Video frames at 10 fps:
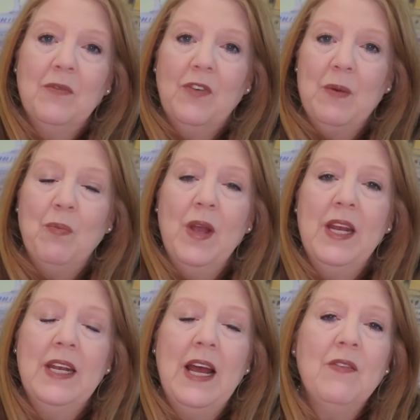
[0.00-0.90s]
Fred
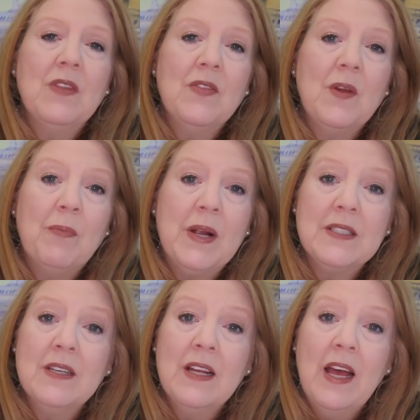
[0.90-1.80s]
pointed out that the
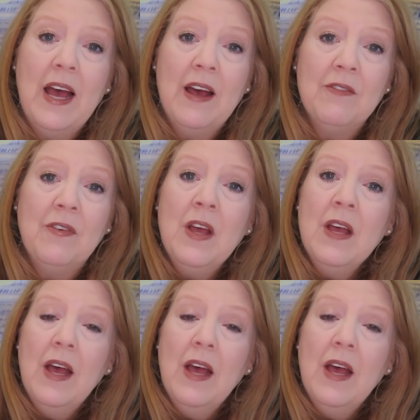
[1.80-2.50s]
president of